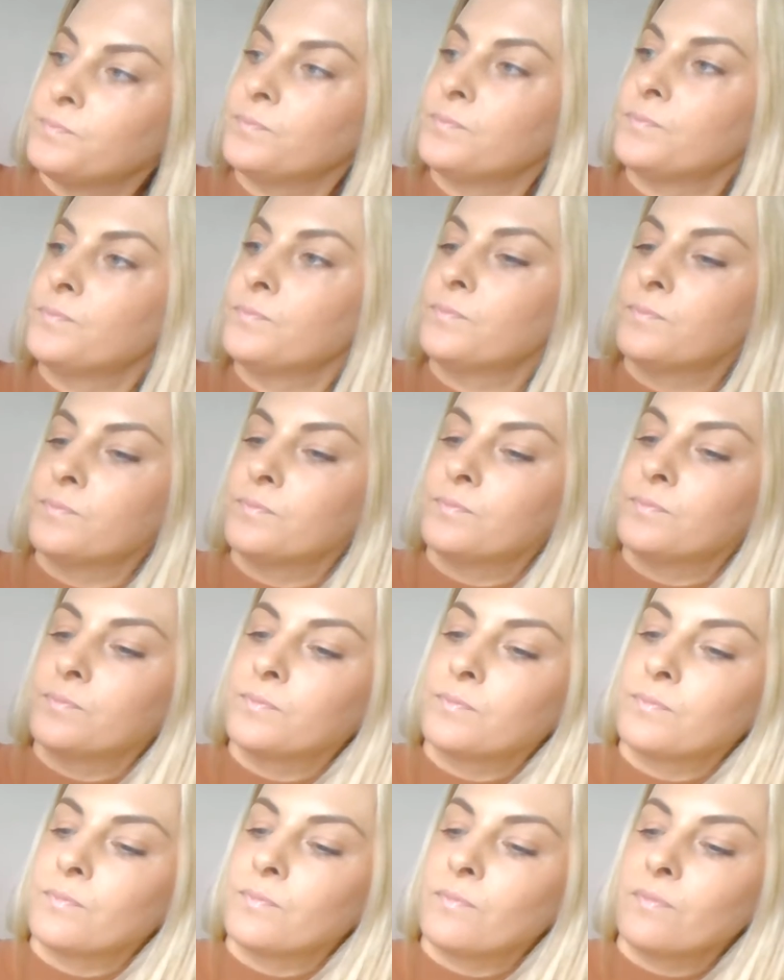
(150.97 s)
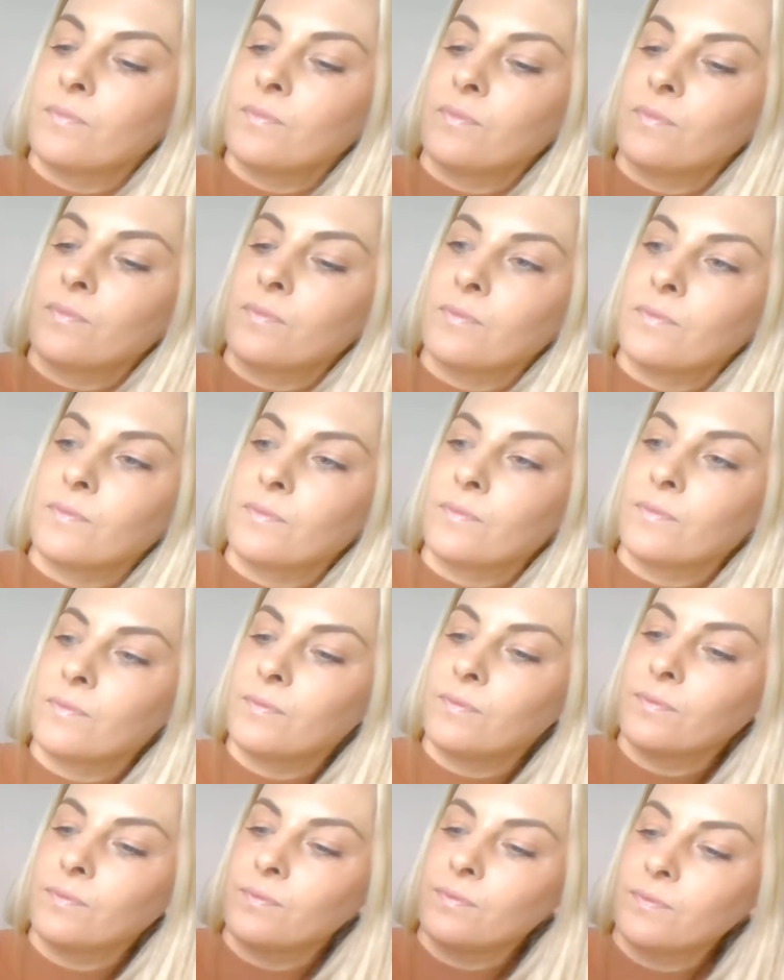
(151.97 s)

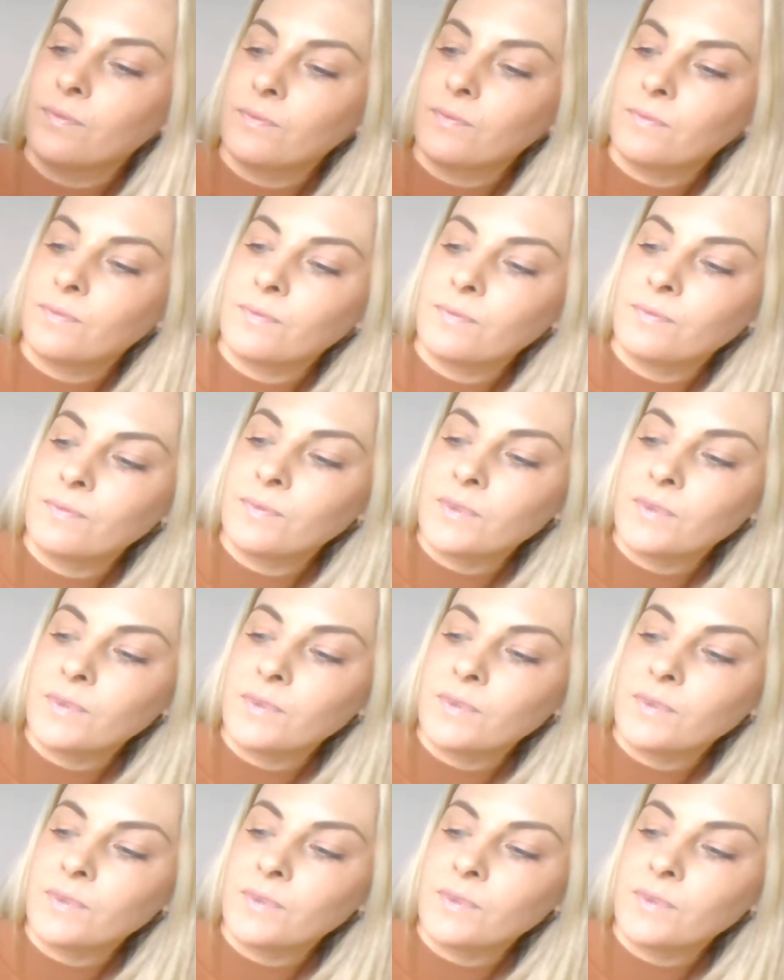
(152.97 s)
[no speech]